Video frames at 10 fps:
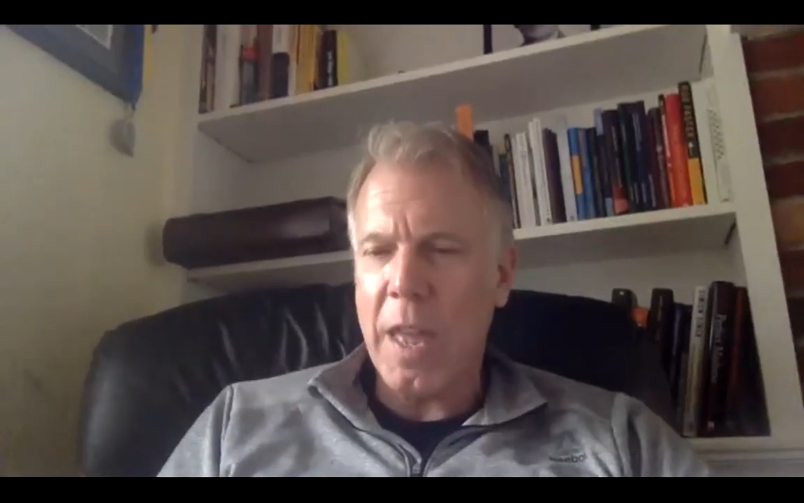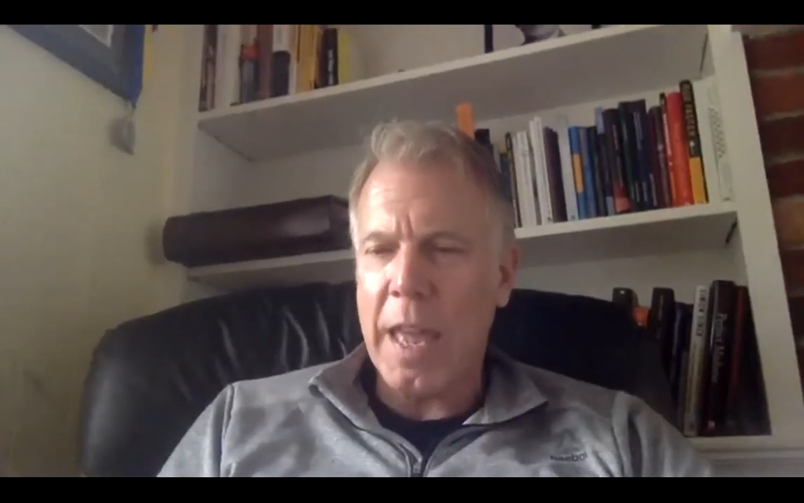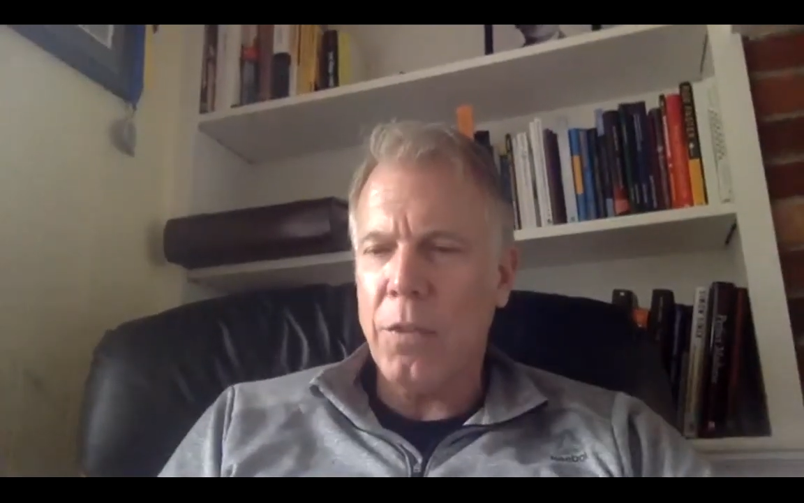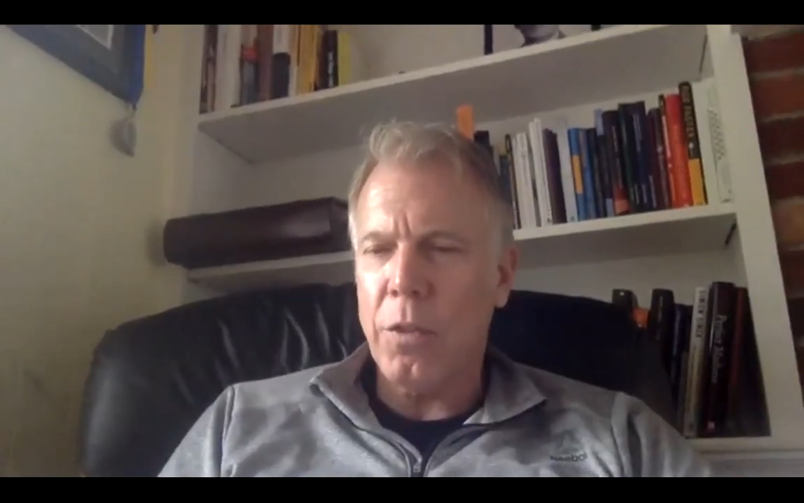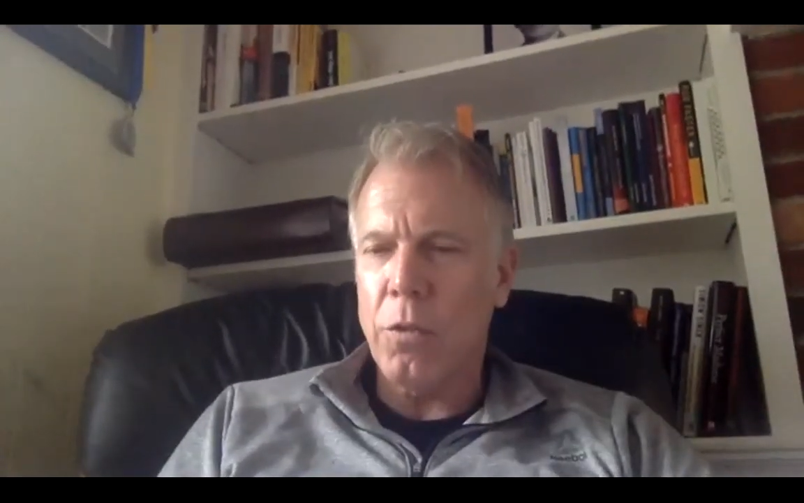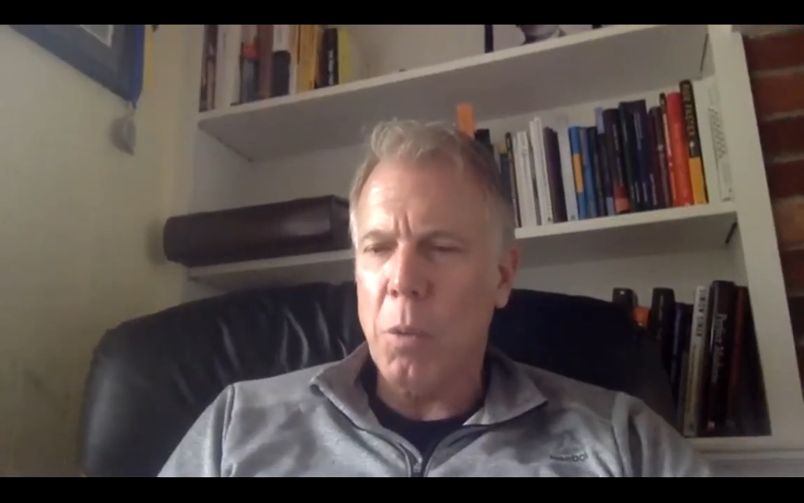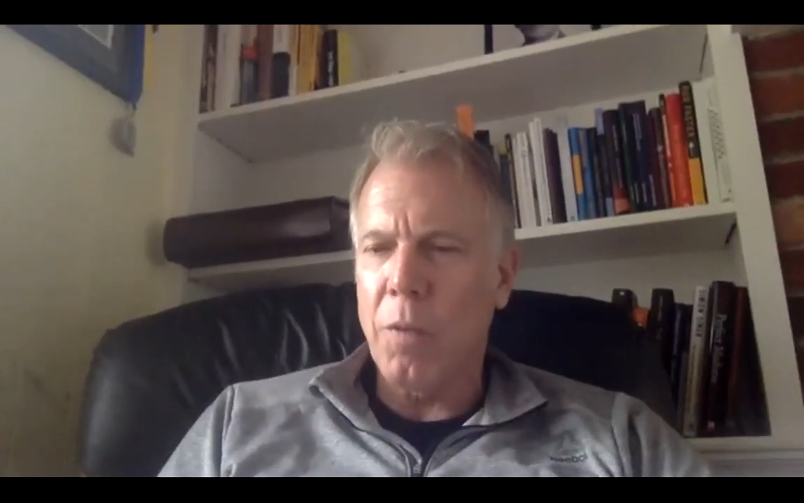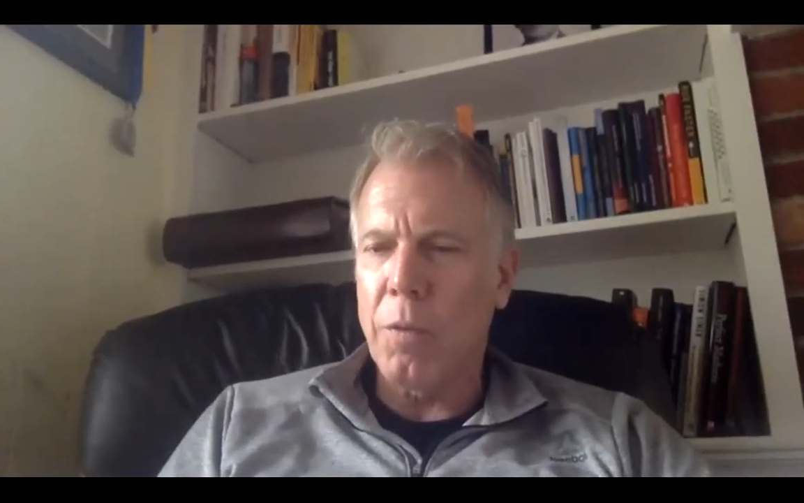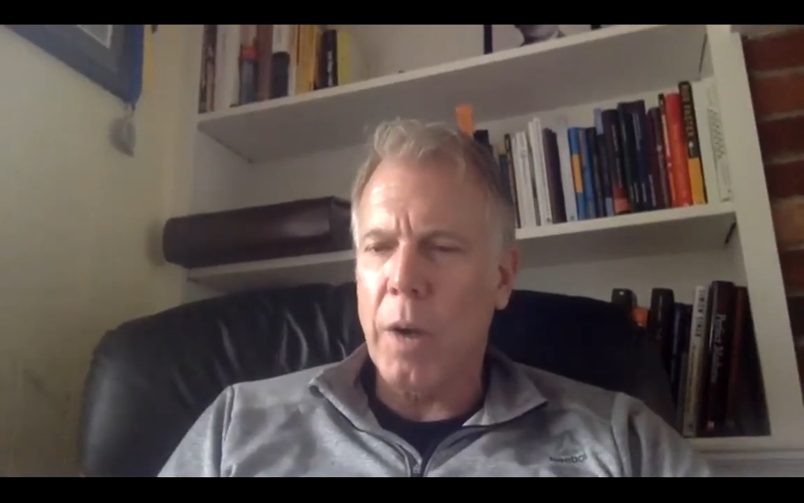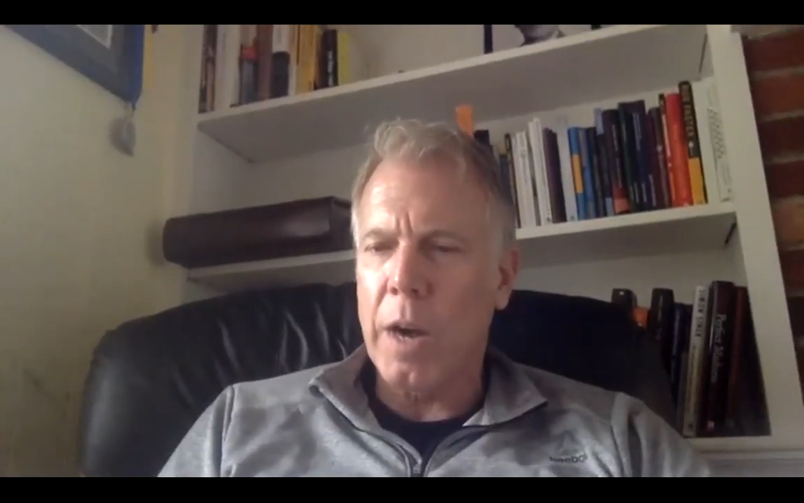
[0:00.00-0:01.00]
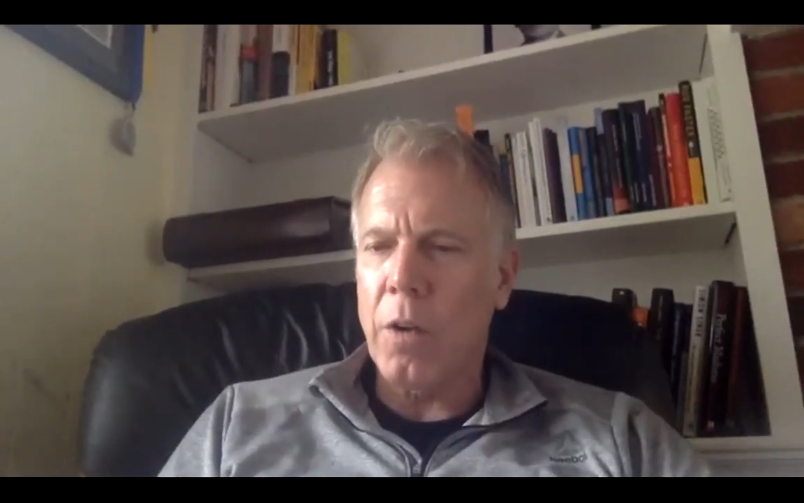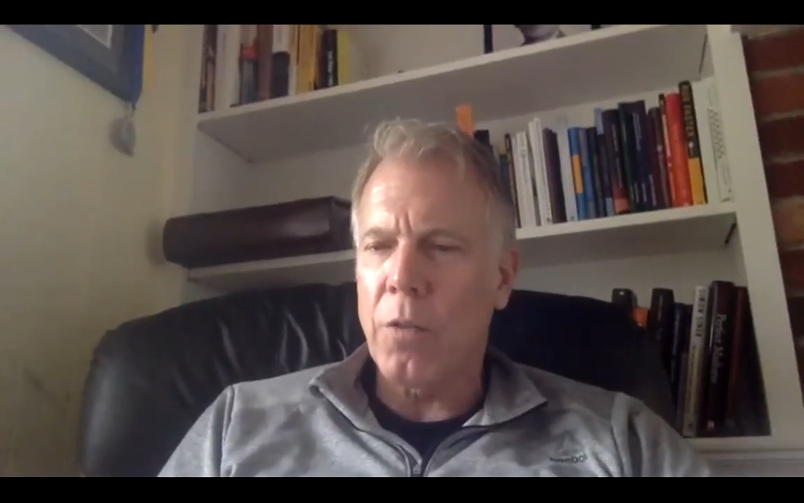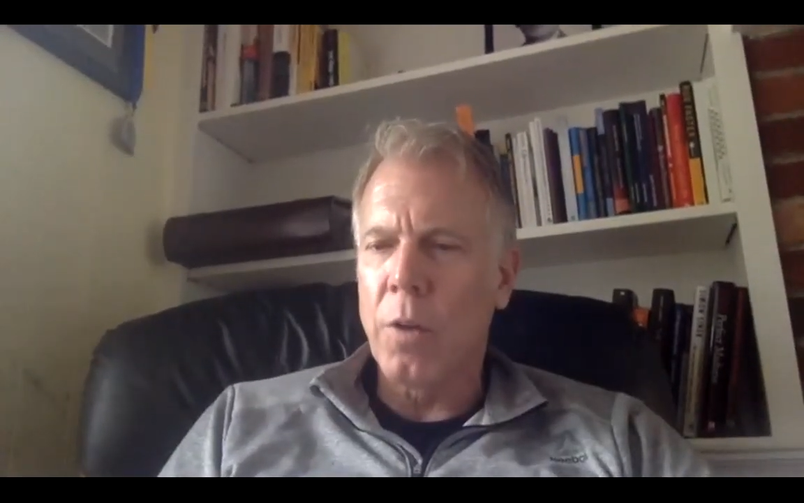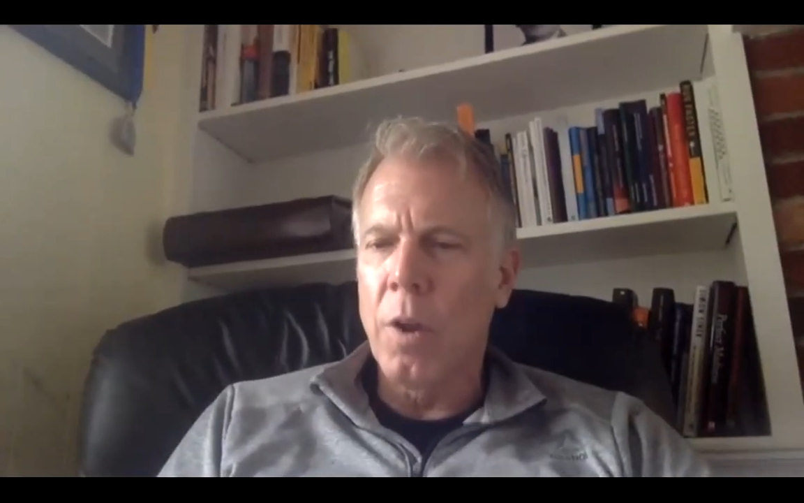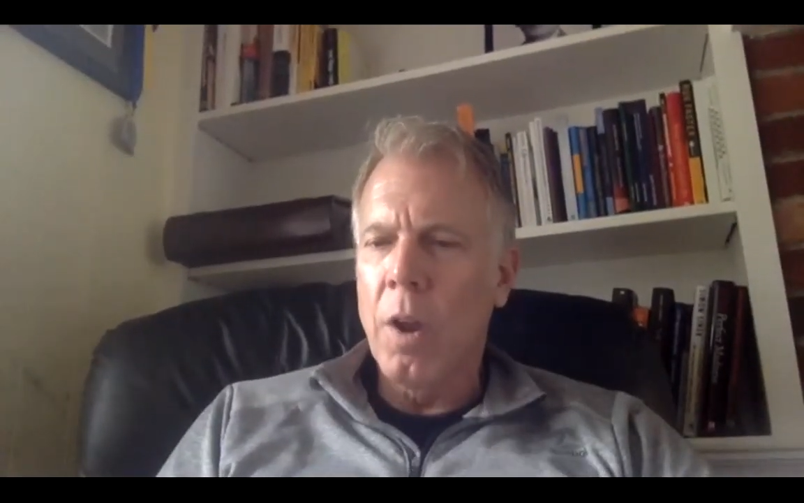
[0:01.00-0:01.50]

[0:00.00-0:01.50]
8th, and 12th graders